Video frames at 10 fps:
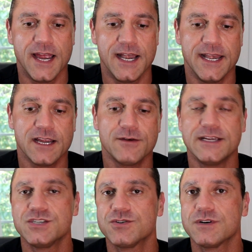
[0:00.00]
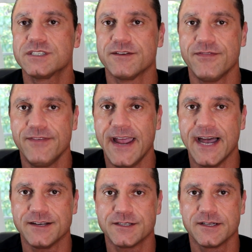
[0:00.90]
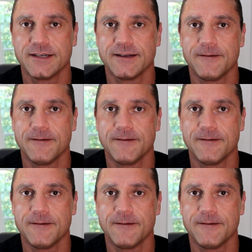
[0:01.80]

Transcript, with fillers: and an increased storage of fat,